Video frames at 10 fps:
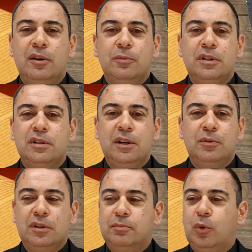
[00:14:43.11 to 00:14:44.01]
It
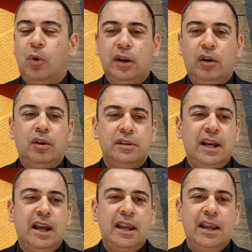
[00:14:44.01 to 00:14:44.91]
was a quite a hot
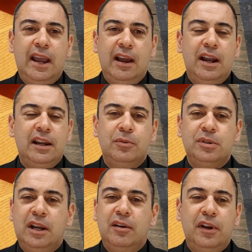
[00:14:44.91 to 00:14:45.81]
day out, and he was
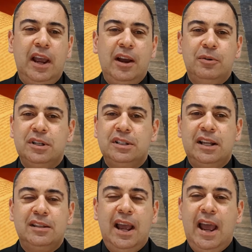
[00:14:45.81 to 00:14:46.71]
out for hours, just
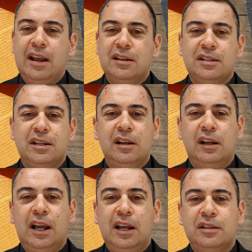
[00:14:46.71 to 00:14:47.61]
had a hat and
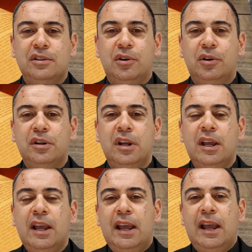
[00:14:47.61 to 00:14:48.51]
sunglasses on.
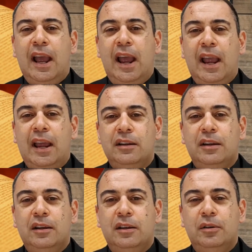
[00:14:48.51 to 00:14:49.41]

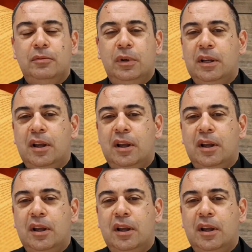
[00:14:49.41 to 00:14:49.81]
And it,